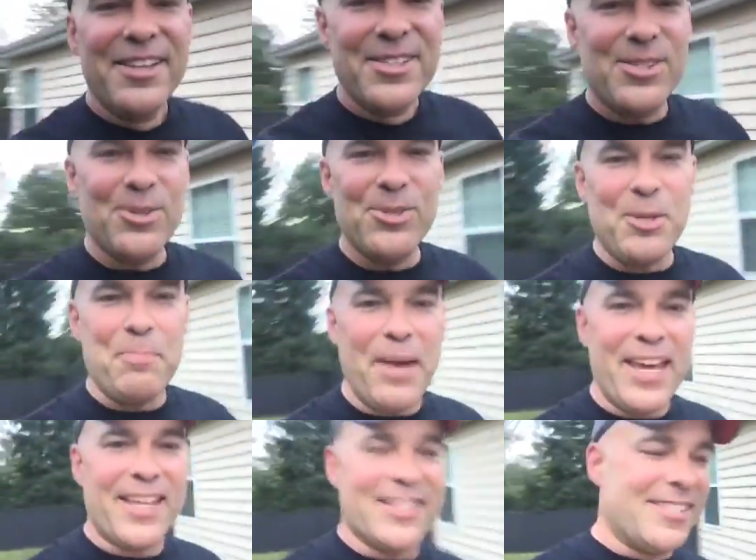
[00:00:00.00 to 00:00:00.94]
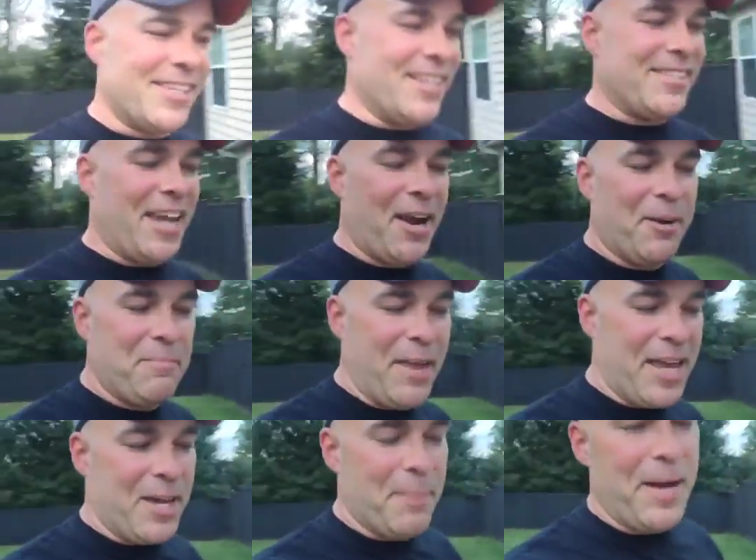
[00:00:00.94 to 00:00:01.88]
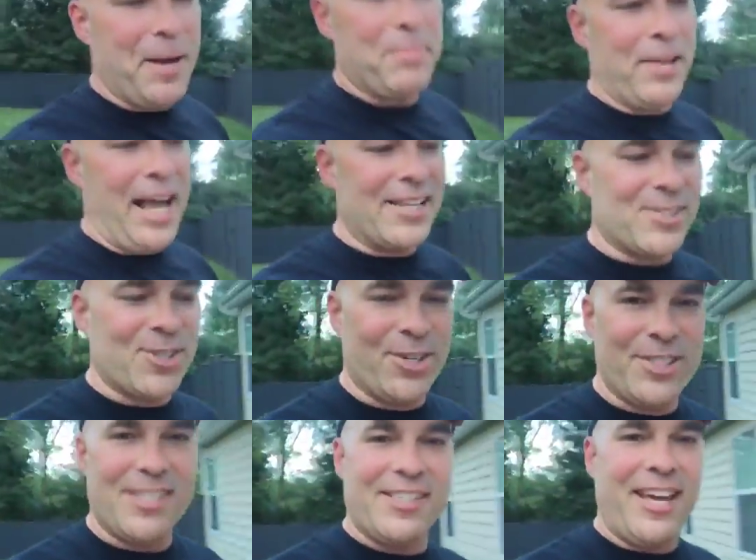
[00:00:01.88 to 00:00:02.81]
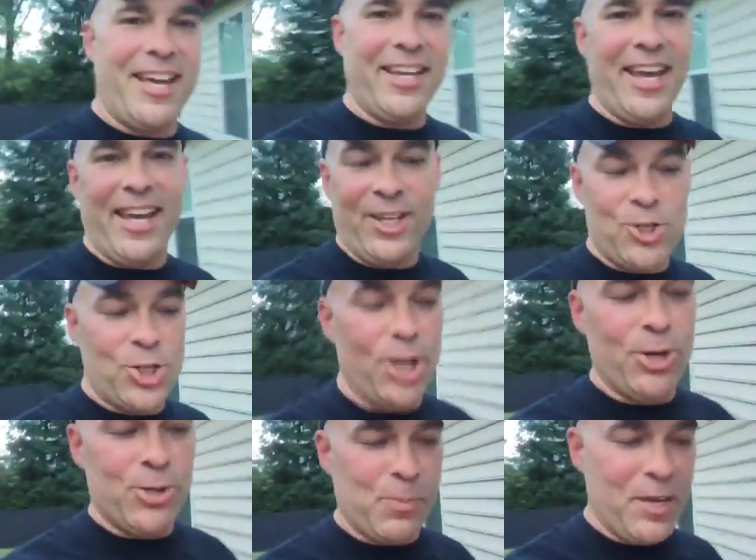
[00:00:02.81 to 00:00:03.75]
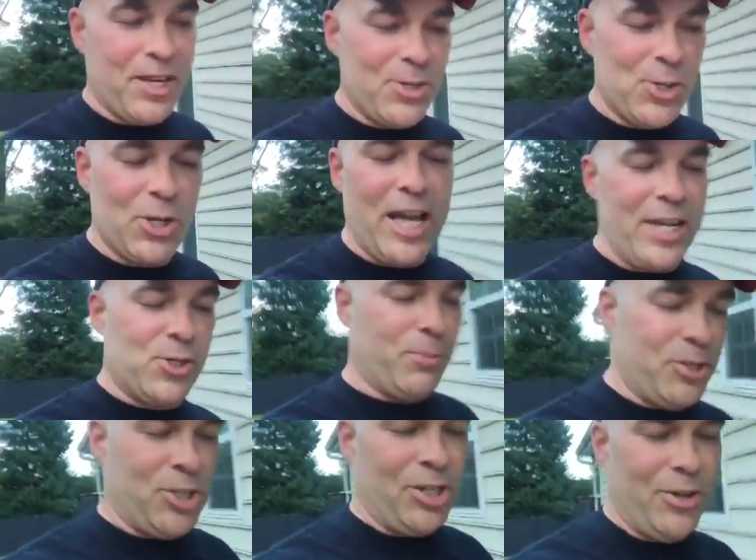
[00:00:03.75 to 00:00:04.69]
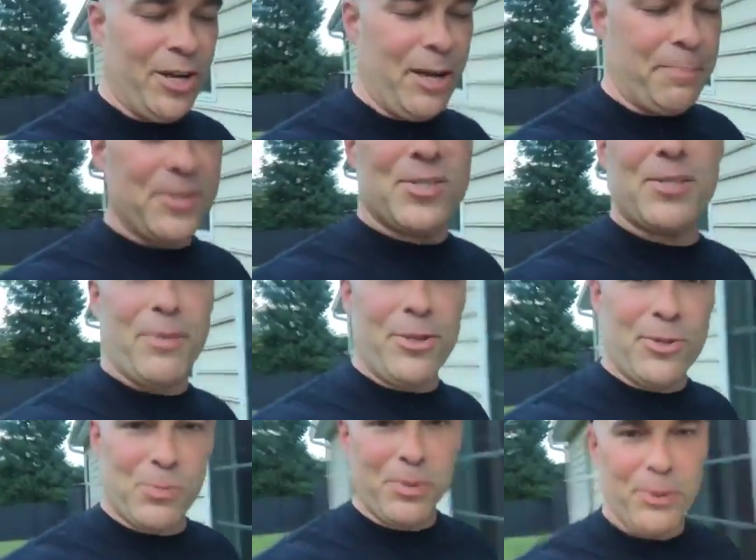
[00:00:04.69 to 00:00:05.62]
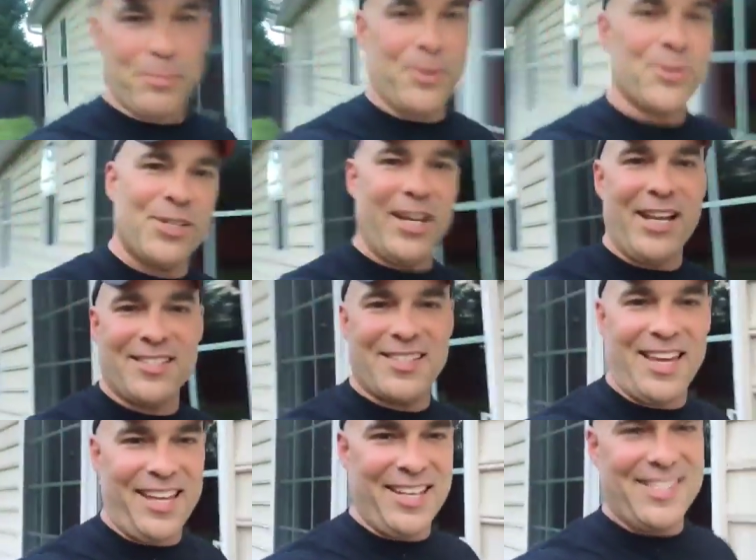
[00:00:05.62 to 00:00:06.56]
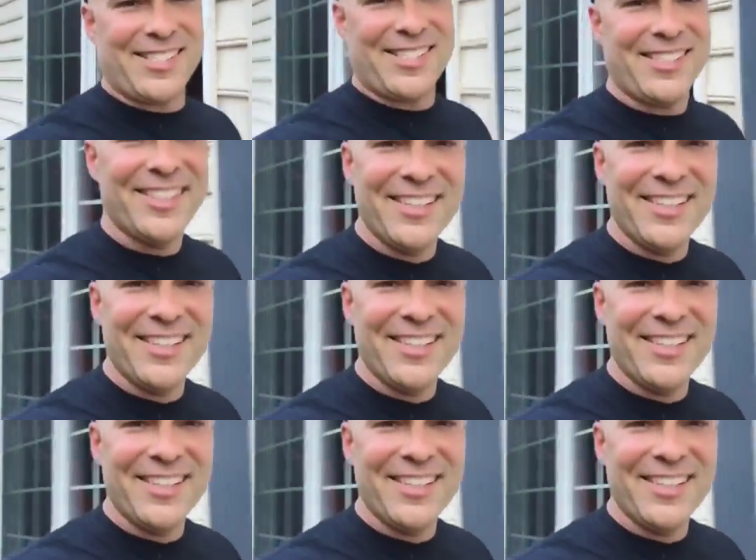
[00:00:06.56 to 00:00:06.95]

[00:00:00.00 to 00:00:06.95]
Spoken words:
Susie Bacon says, hair and makeup had a blast on set. Yeah, it shows because you guys will be showing up in some of those bloopers and outtakes.